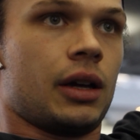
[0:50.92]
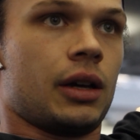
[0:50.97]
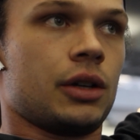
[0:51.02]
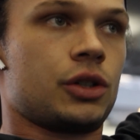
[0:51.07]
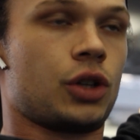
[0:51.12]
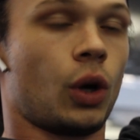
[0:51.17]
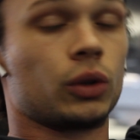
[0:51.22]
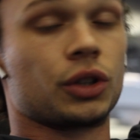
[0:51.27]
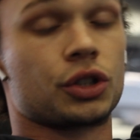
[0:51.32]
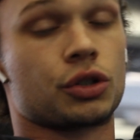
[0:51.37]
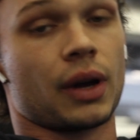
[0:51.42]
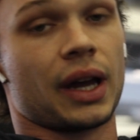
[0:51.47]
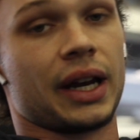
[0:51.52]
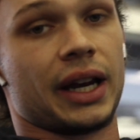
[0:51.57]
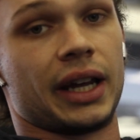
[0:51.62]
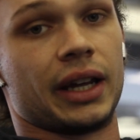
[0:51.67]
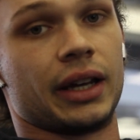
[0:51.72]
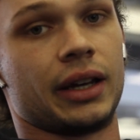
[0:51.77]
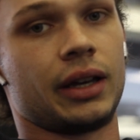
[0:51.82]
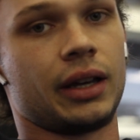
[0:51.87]
Shoulder
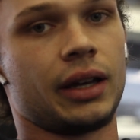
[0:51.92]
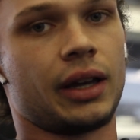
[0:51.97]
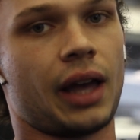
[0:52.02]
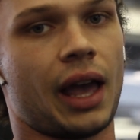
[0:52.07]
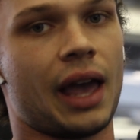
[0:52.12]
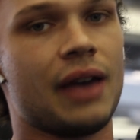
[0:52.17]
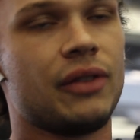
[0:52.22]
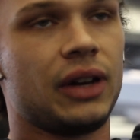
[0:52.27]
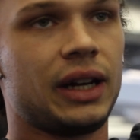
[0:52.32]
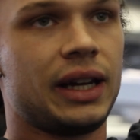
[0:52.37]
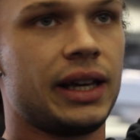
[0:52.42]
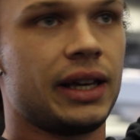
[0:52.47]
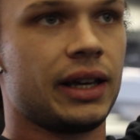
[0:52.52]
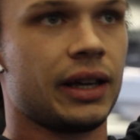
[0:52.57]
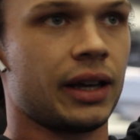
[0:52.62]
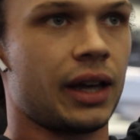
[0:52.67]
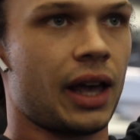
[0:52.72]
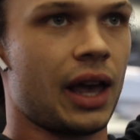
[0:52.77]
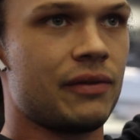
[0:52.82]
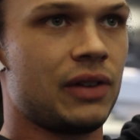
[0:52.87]
training, heavily
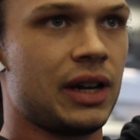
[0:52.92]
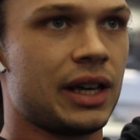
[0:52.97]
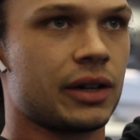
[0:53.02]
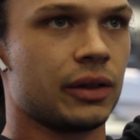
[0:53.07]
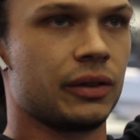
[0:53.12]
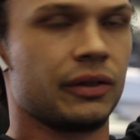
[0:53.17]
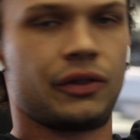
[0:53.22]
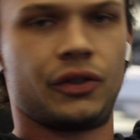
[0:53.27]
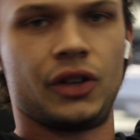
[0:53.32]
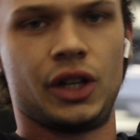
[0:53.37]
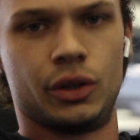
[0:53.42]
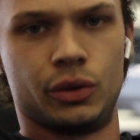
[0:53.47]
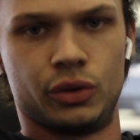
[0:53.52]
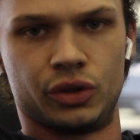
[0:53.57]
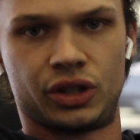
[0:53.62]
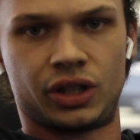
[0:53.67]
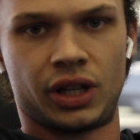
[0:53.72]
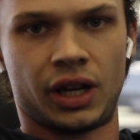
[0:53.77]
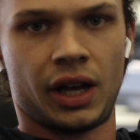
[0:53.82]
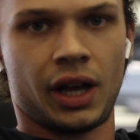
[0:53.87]

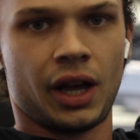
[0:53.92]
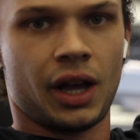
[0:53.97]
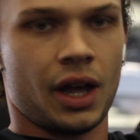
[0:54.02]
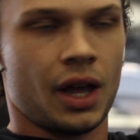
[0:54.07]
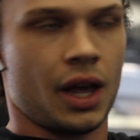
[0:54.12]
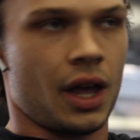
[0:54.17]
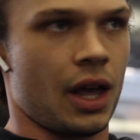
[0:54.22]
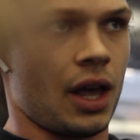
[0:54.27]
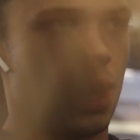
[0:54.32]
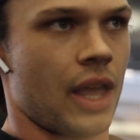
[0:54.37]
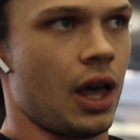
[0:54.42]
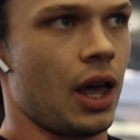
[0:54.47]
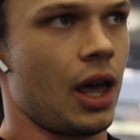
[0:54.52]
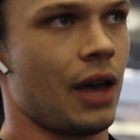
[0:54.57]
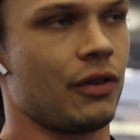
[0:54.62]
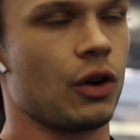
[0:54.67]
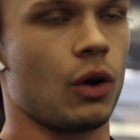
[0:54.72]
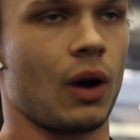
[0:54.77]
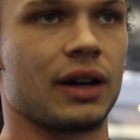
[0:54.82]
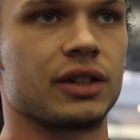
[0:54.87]
confused.
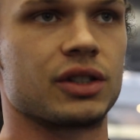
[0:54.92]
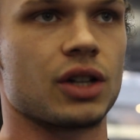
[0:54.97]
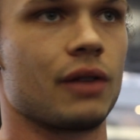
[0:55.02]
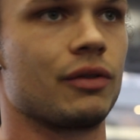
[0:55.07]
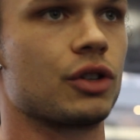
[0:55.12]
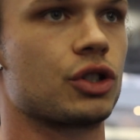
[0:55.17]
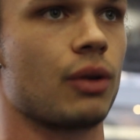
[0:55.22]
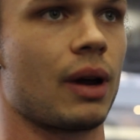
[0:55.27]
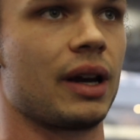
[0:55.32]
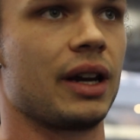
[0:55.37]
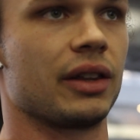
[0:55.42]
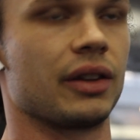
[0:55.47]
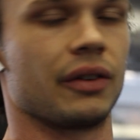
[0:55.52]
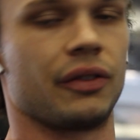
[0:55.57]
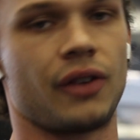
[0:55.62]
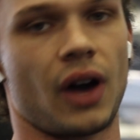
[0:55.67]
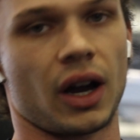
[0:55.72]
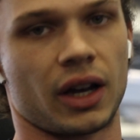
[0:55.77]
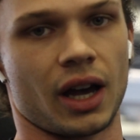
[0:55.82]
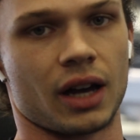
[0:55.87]
Everyone is overtraining the
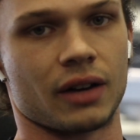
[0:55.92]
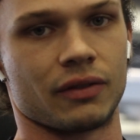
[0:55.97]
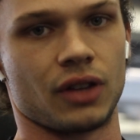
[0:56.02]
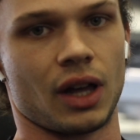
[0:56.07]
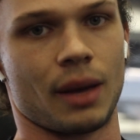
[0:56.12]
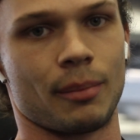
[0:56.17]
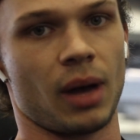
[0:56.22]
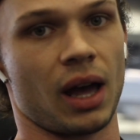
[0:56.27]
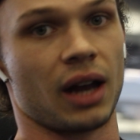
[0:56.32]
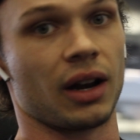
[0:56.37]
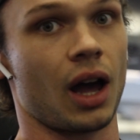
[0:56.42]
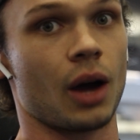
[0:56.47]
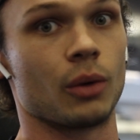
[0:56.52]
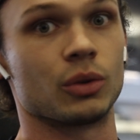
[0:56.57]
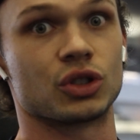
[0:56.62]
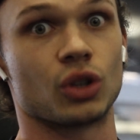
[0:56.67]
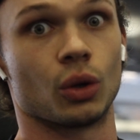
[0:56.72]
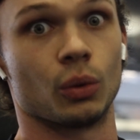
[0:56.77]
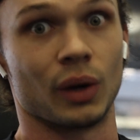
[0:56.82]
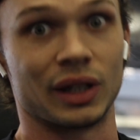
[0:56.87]
fuck out of them, and I
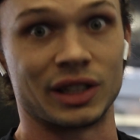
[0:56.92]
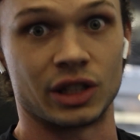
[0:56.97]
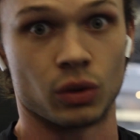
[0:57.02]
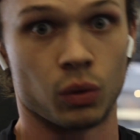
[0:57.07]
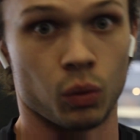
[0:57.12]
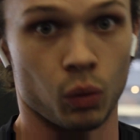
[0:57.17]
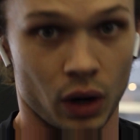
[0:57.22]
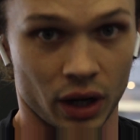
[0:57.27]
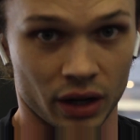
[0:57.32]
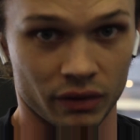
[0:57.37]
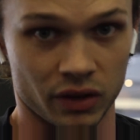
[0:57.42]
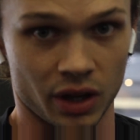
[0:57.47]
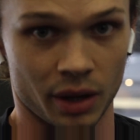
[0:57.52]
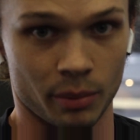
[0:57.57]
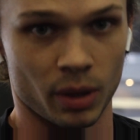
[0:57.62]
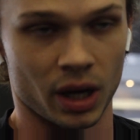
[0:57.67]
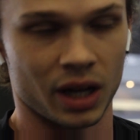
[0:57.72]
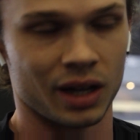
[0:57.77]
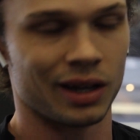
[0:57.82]
was always one of them.